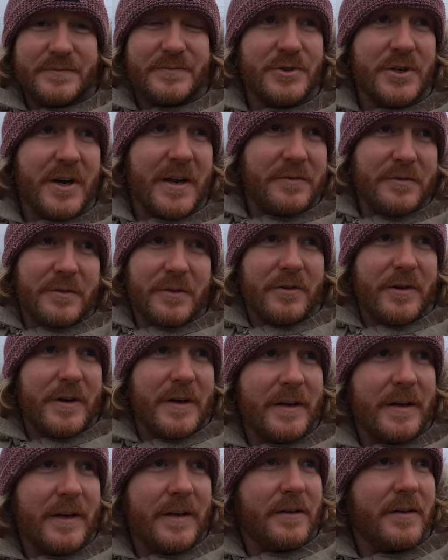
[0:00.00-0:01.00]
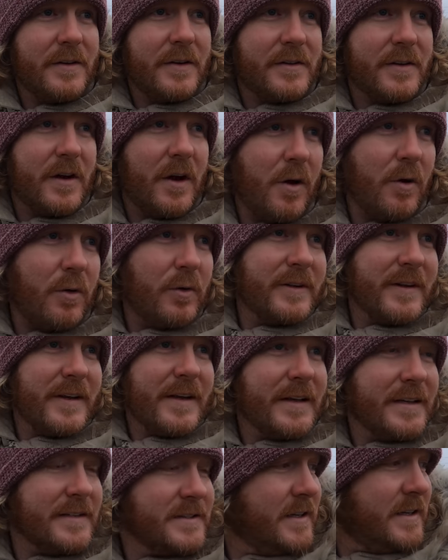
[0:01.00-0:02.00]
dreadful really, the whole
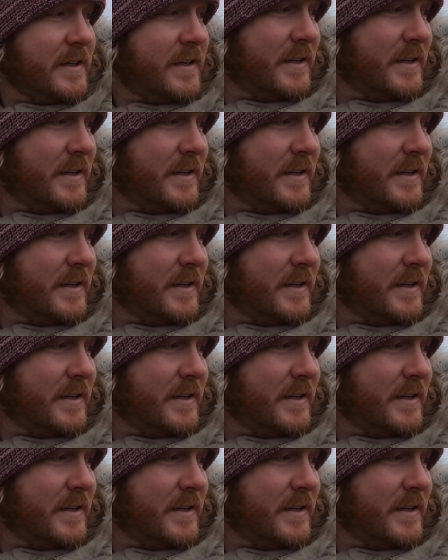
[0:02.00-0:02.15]
thing, isn't it?